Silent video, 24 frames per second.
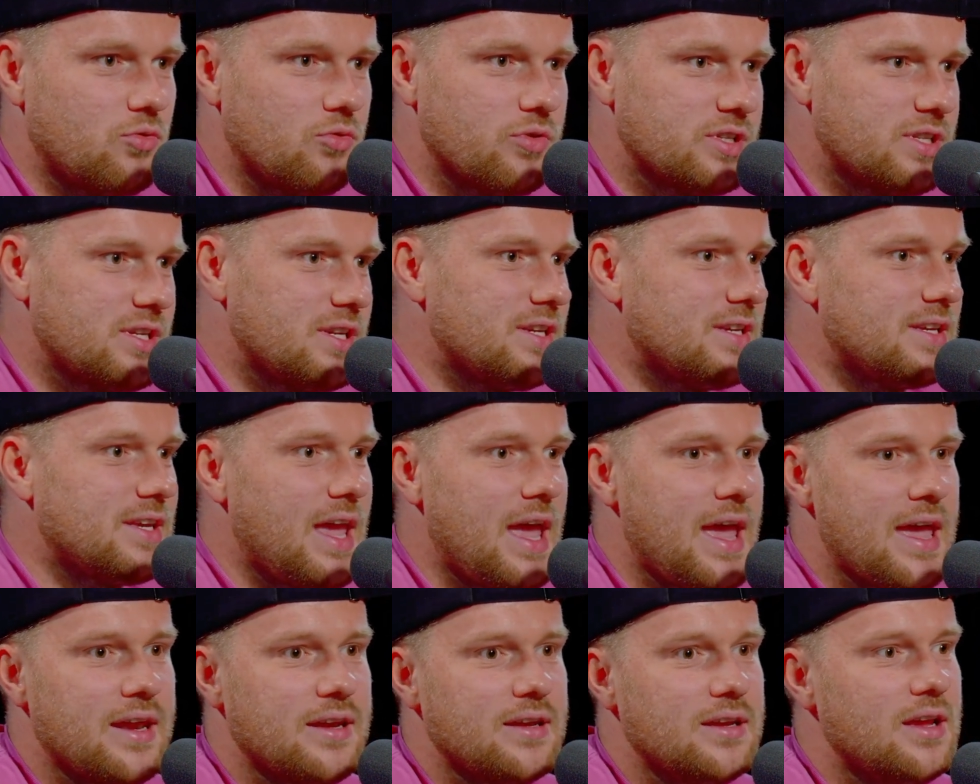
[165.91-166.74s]
or is he
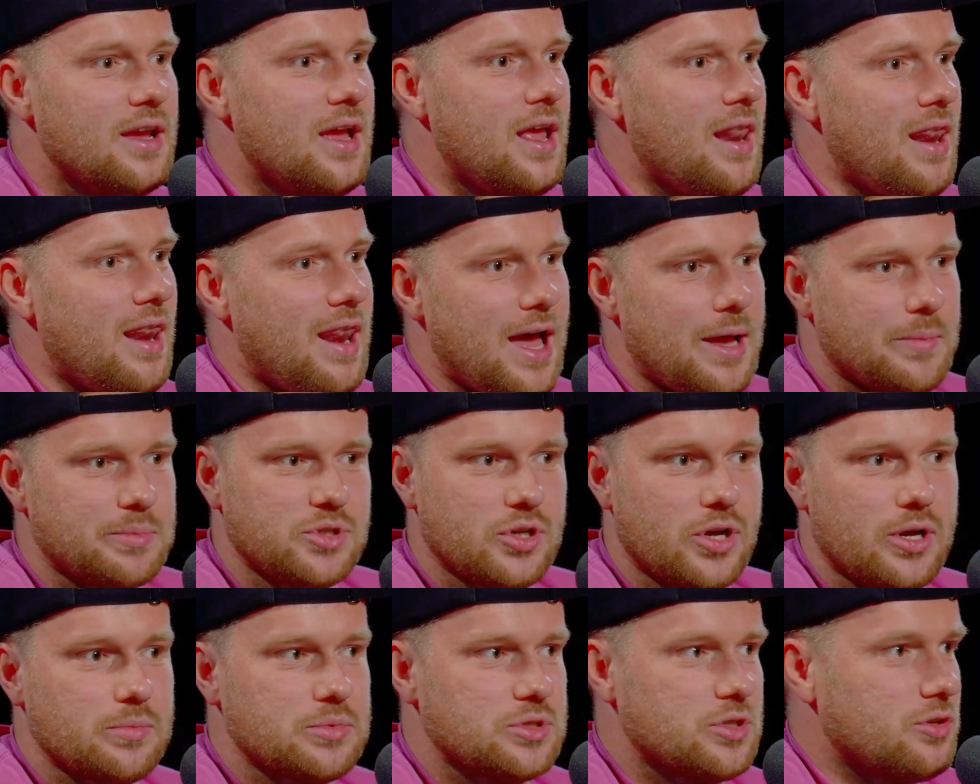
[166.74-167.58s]
getting lap
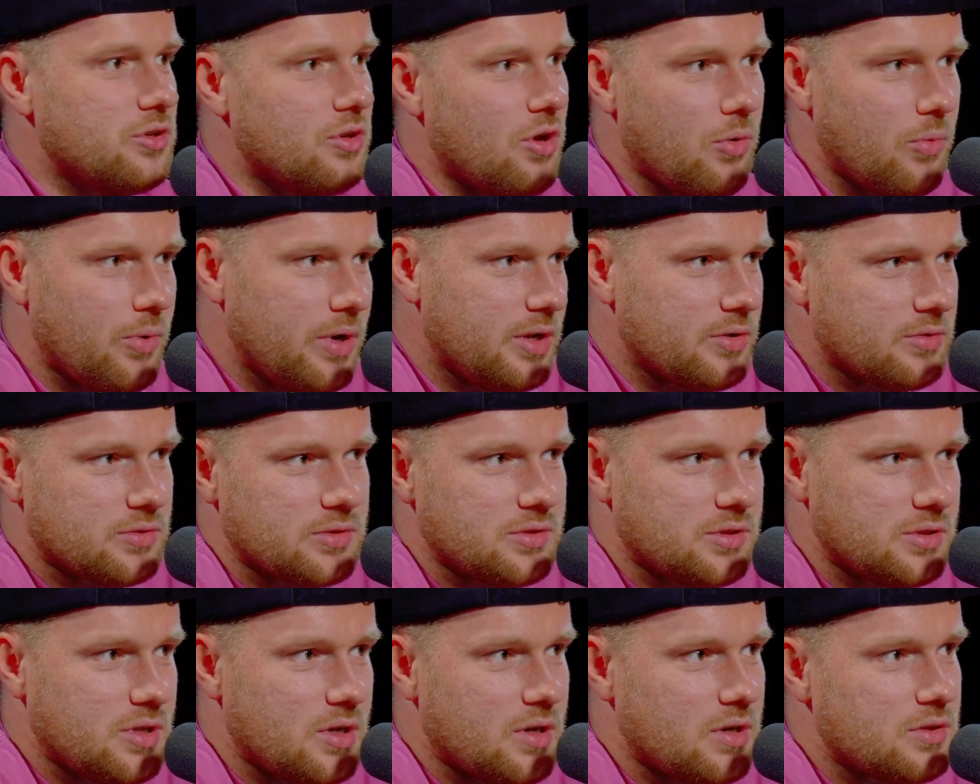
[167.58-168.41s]
times that no one else
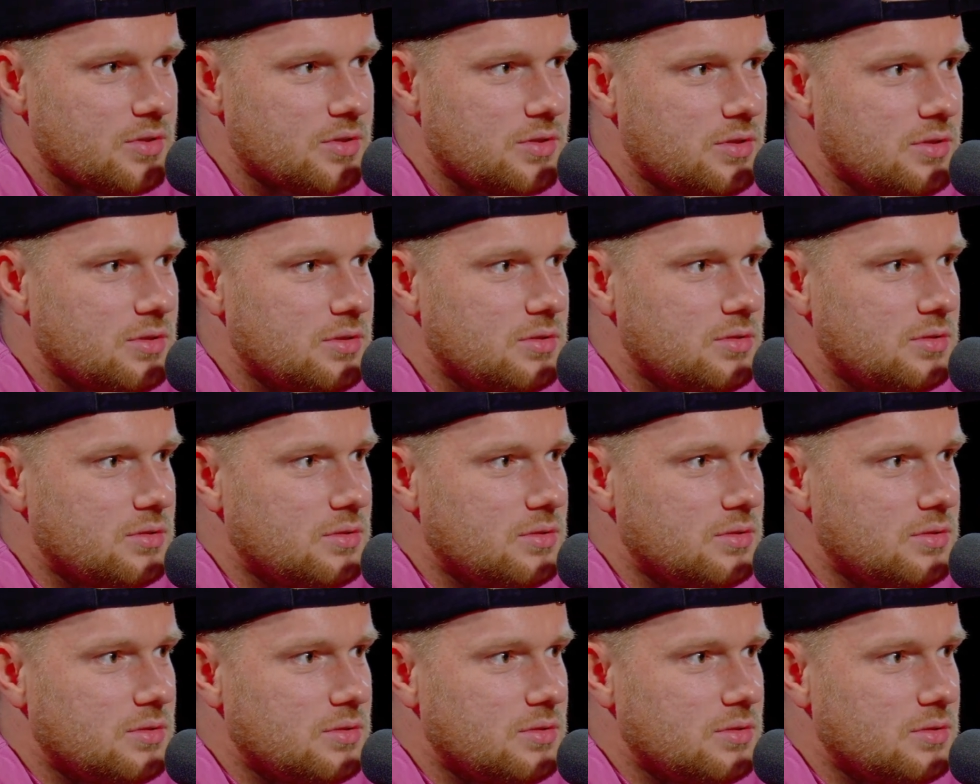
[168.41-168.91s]
can touch?